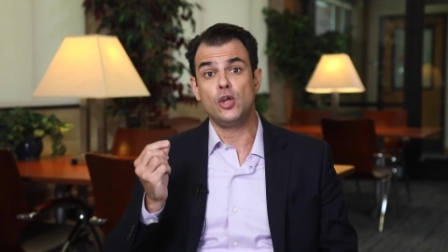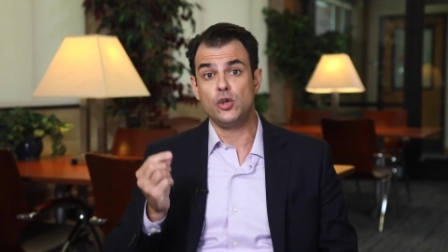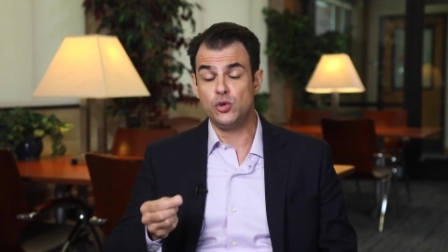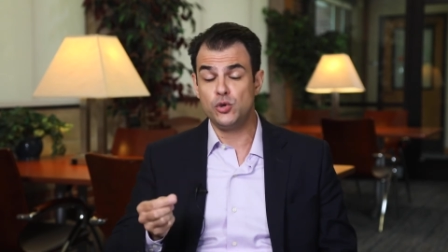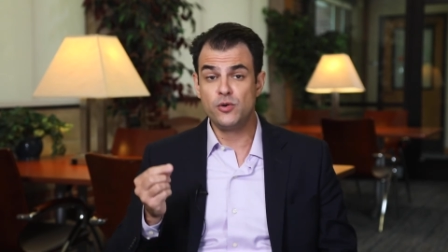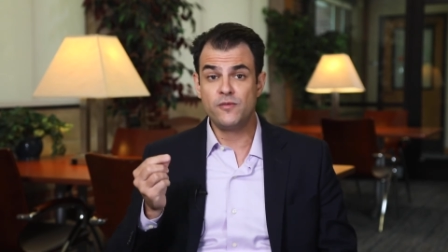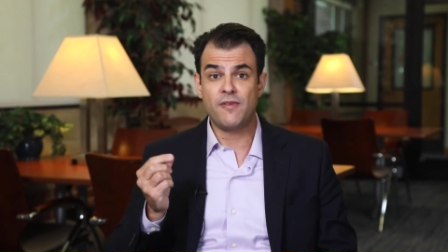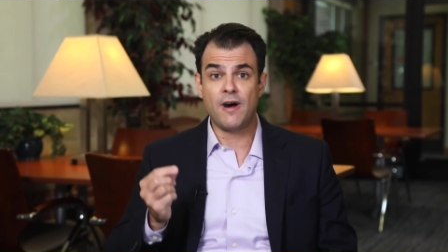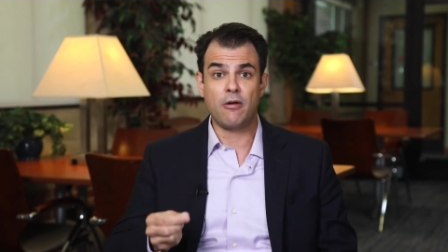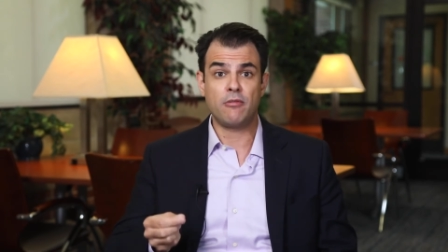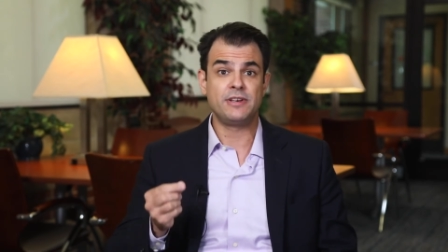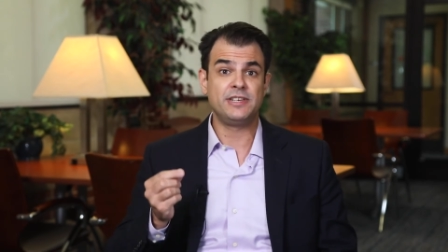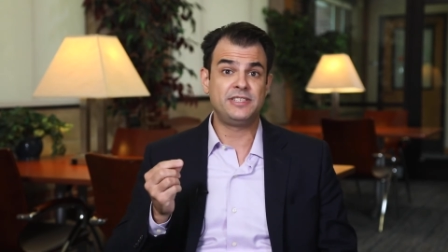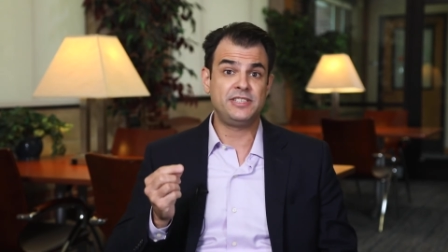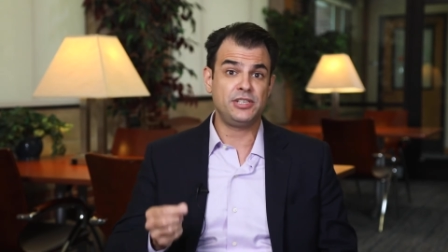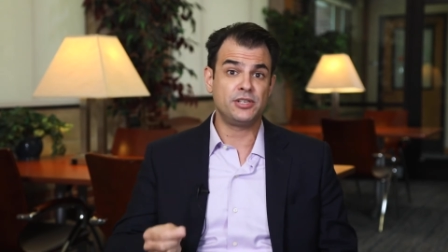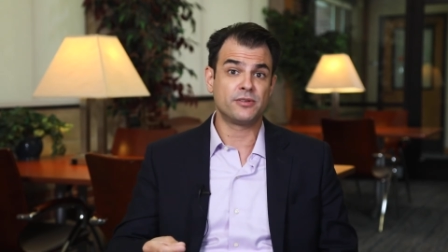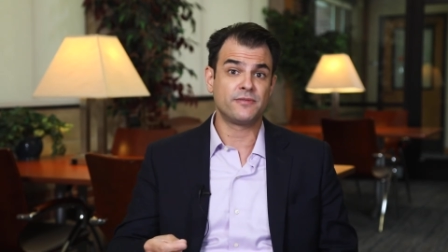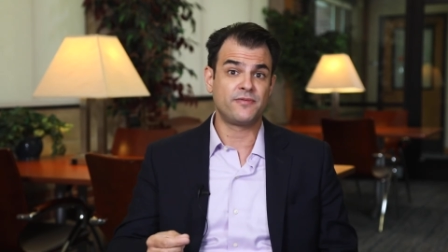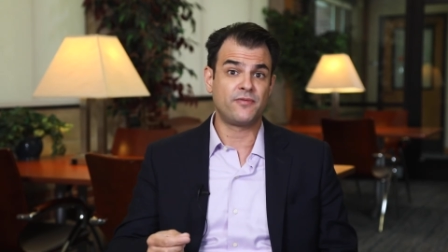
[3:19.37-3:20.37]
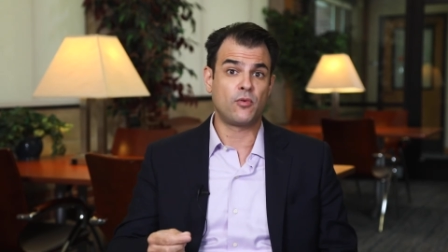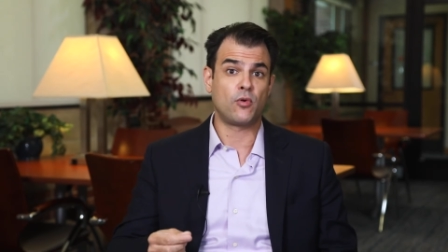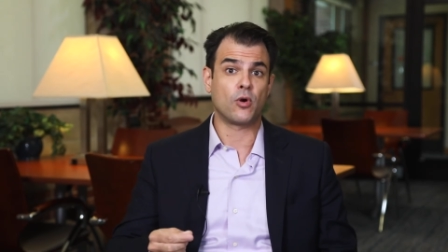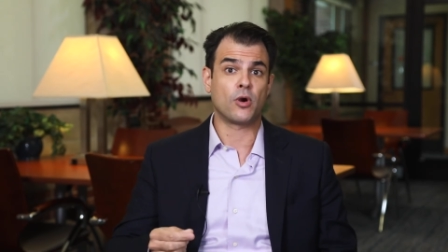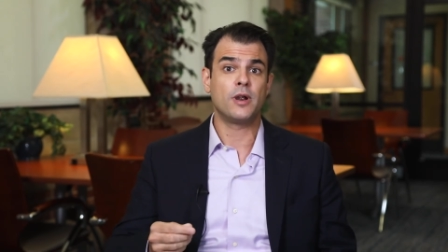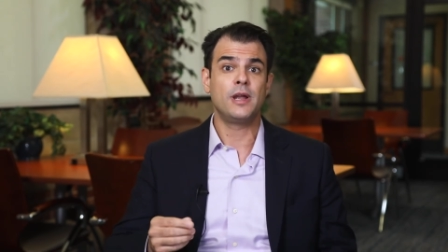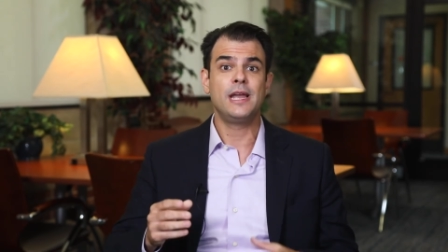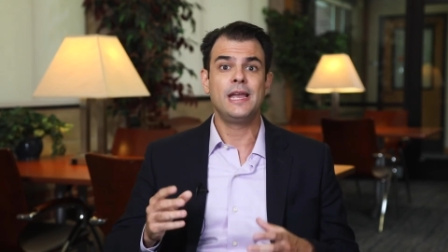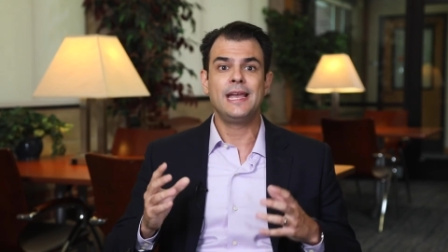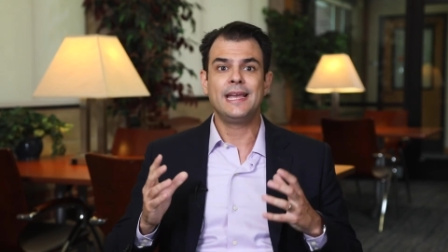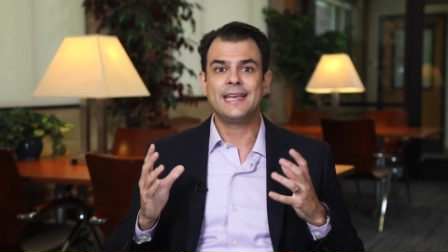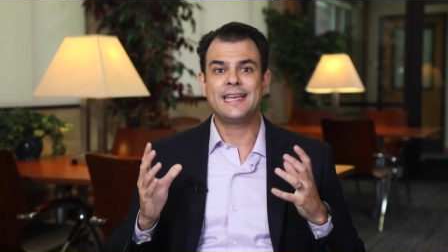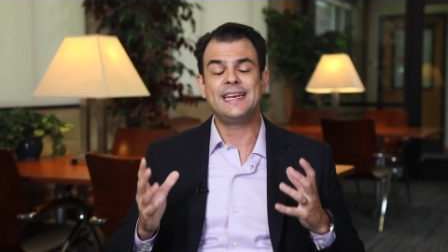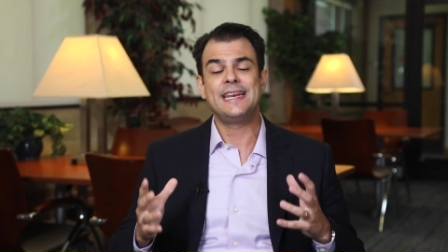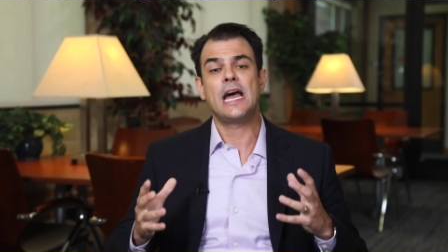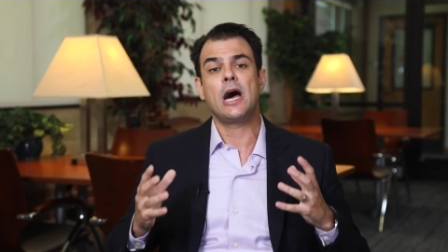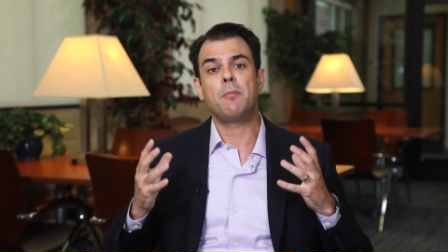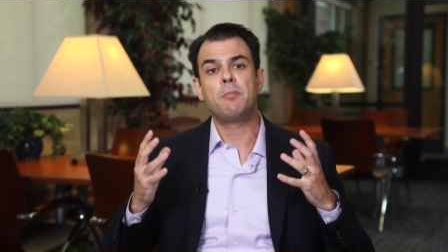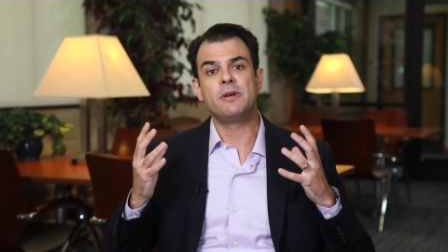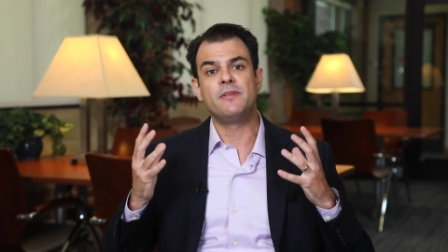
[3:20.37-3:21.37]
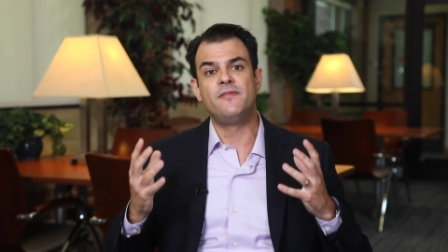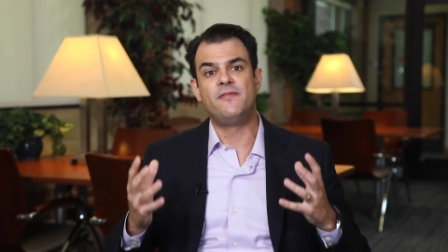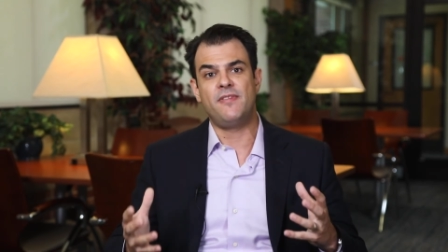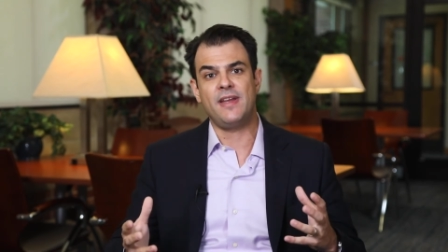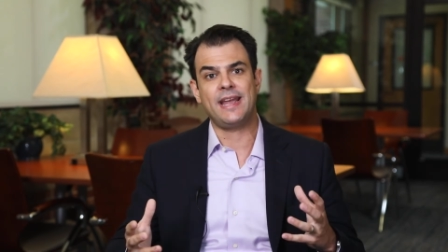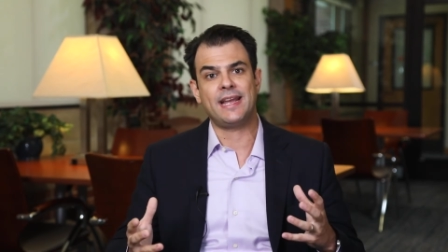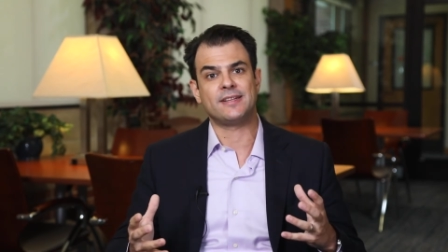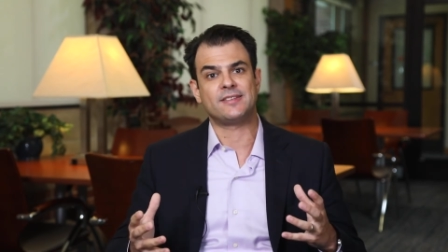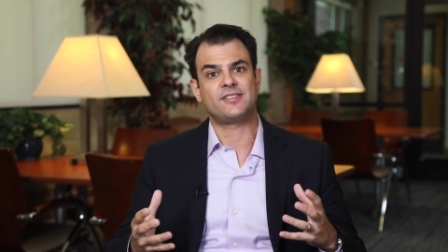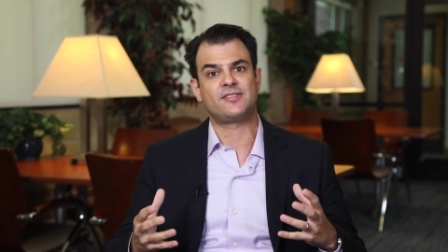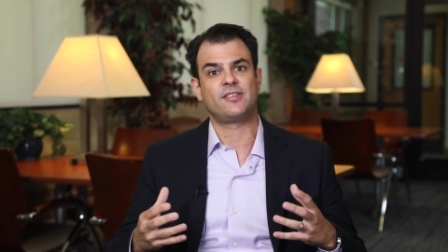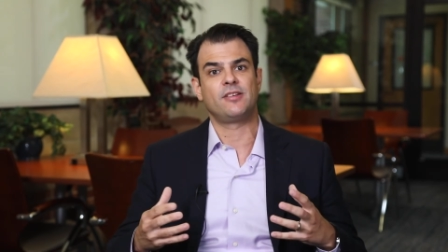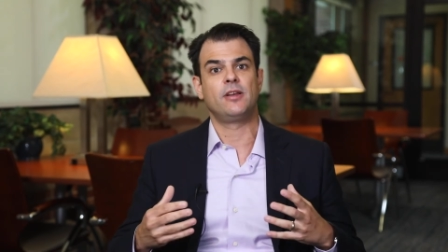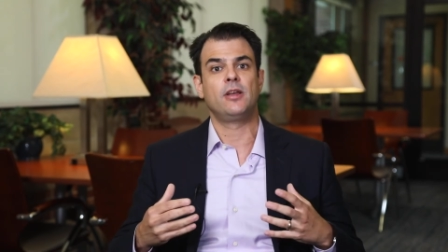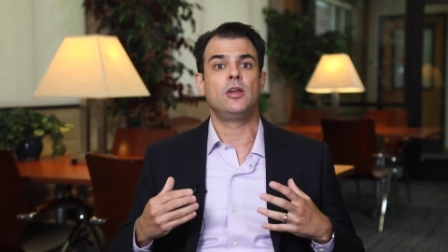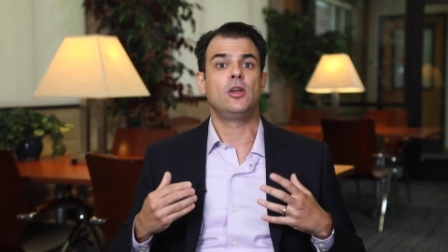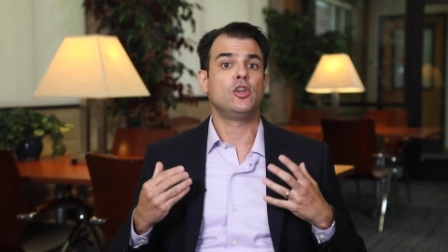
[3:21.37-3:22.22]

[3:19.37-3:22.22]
you volunteer for can help advance